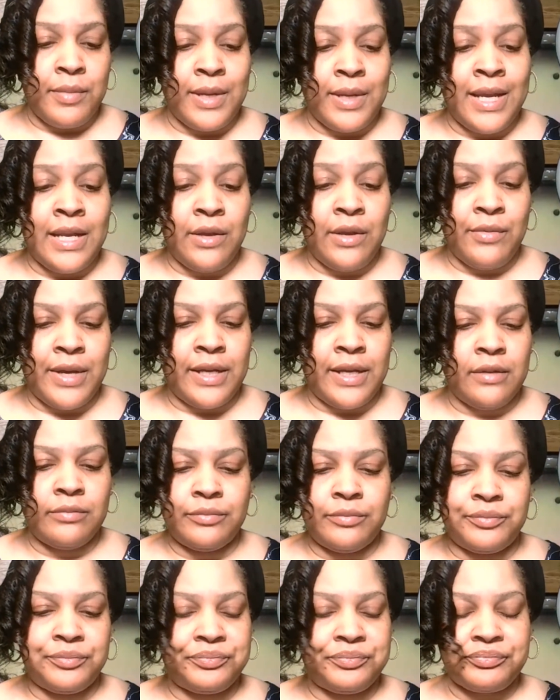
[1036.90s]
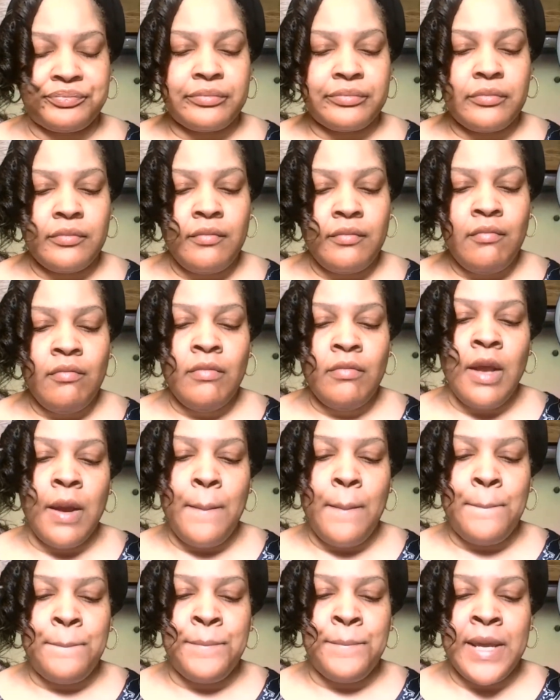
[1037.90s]
Anyway,
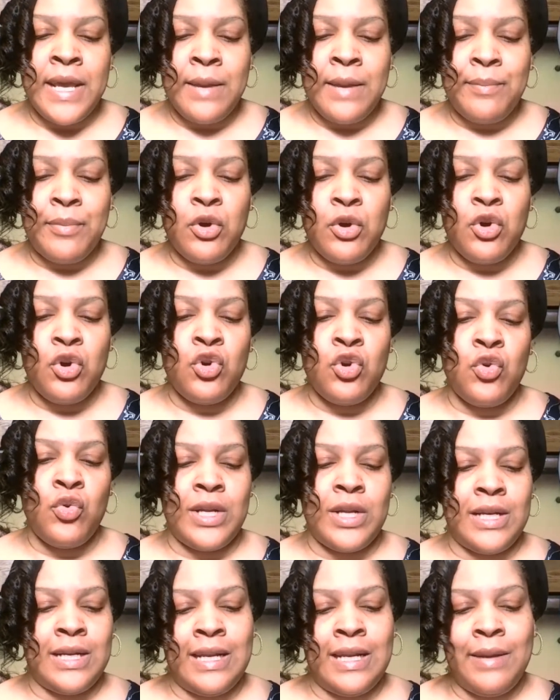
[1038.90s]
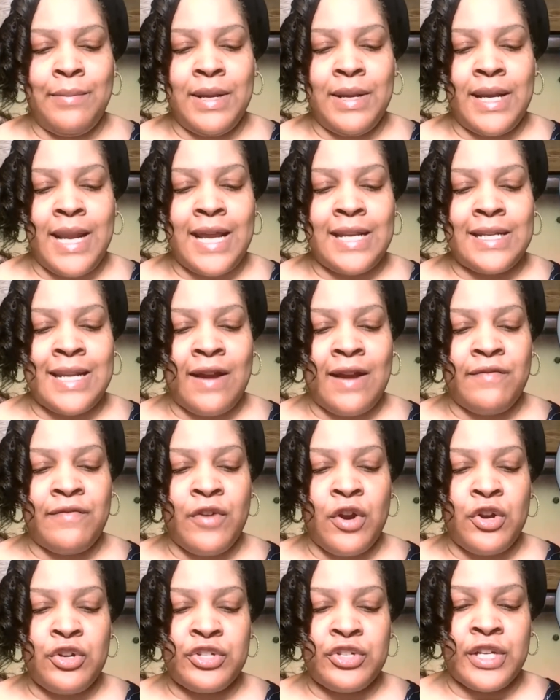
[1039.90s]
people who eliminate
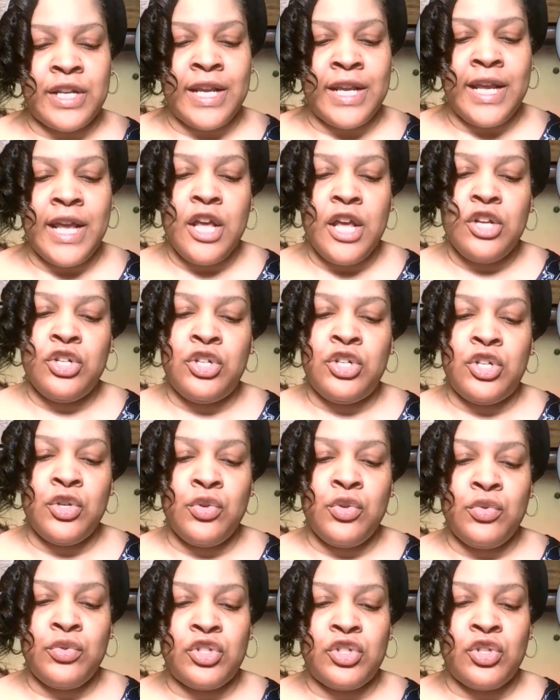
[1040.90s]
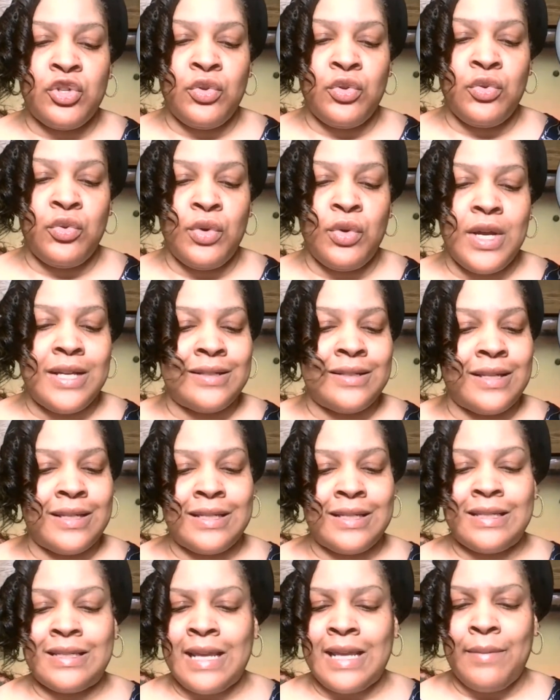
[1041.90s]
diversity due to
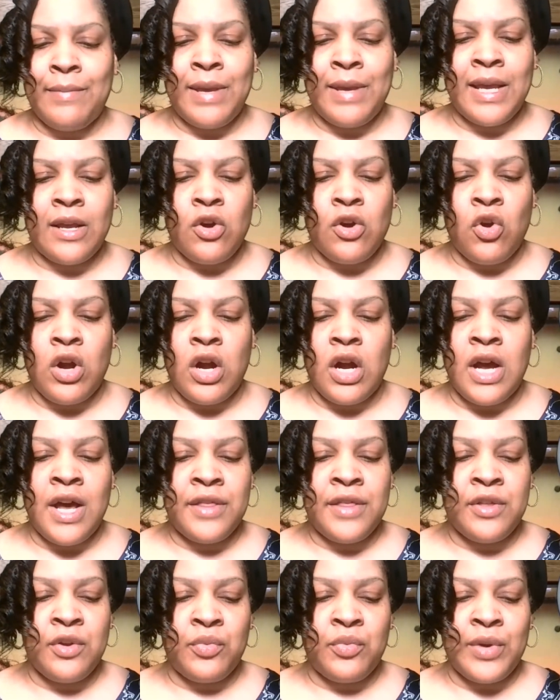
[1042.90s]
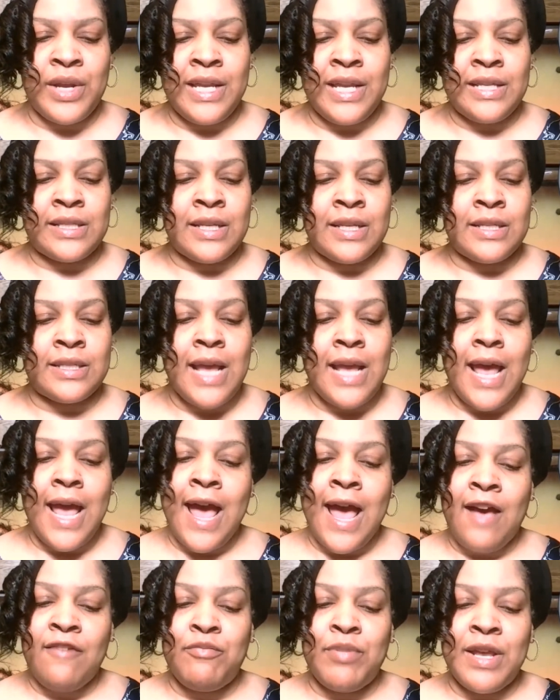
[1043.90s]
systemic or other reasons
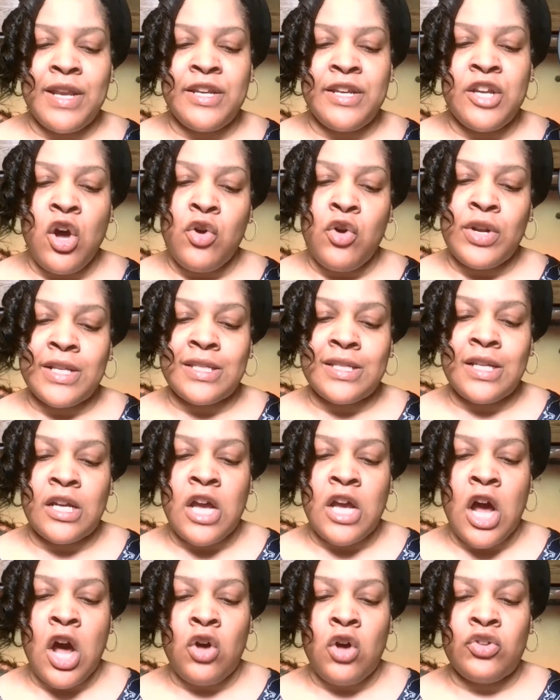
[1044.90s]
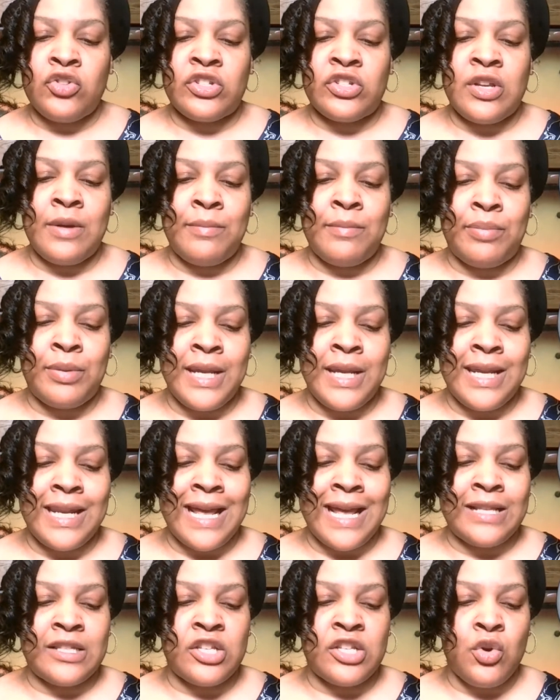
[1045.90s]
have been noted to cause complete
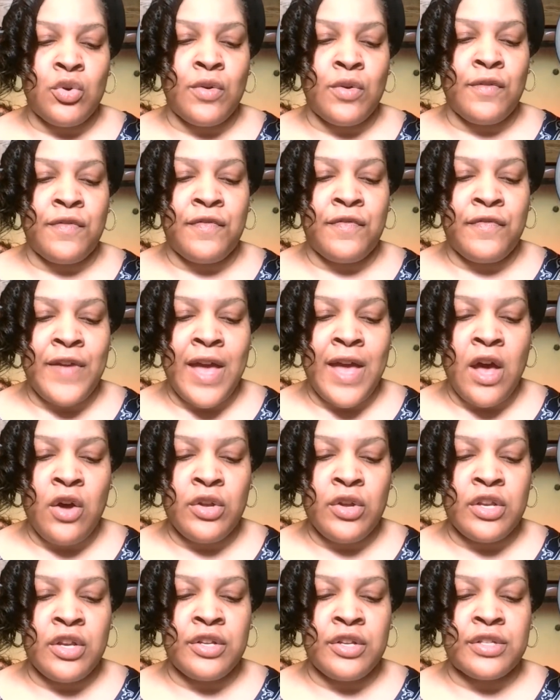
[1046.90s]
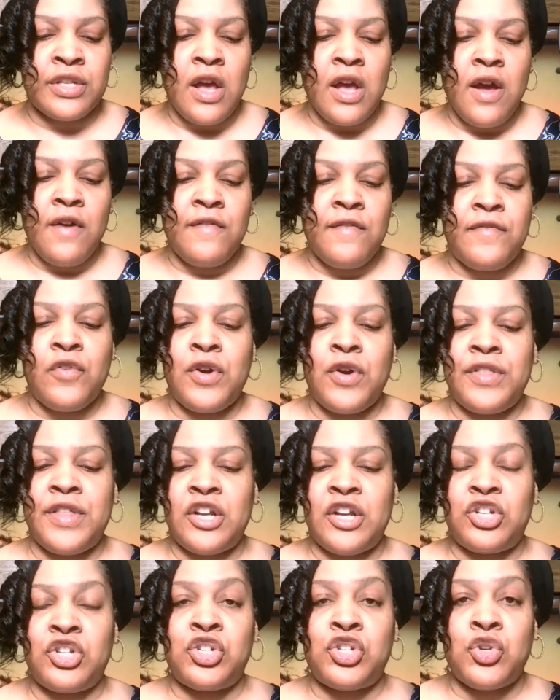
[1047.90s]
and total failures for
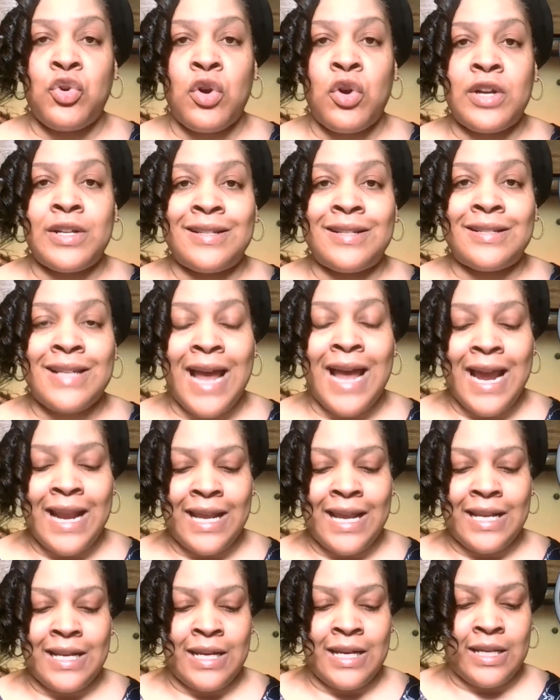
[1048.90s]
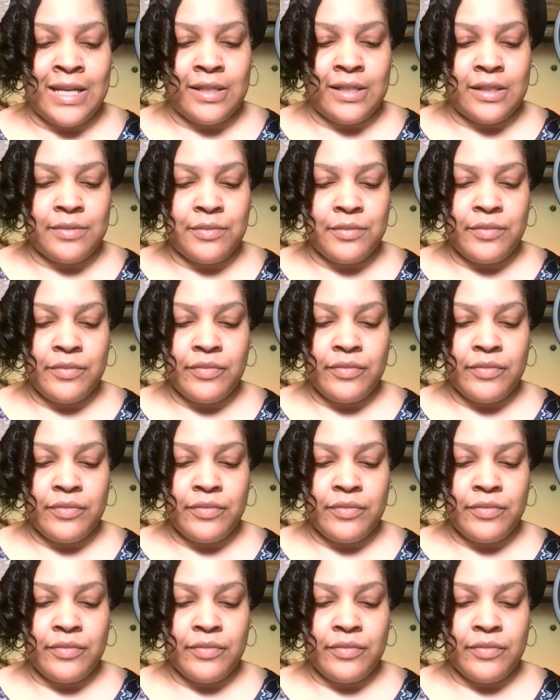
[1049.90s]
their short-sightedness.